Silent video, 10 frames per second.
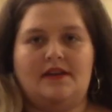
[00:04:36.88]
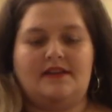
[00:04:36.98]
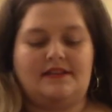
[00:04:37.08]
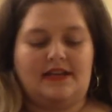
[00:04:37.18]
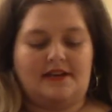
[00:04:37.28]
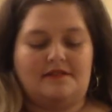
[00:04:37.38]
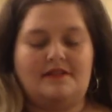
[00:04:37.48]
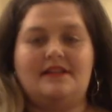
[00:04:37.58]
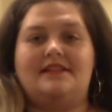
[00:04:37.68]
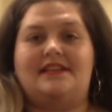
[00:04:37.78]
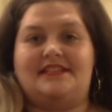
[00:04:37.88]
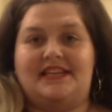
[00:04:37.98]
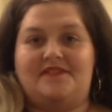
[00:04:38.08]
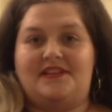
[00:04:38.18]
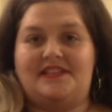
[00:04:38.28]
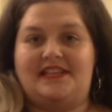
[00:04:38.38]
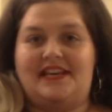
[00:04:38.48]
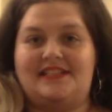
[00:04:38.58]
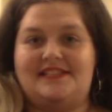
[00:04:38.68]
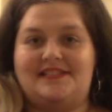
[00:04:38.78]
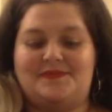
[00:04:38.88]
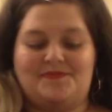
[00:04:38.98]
Now, let's give it a taste.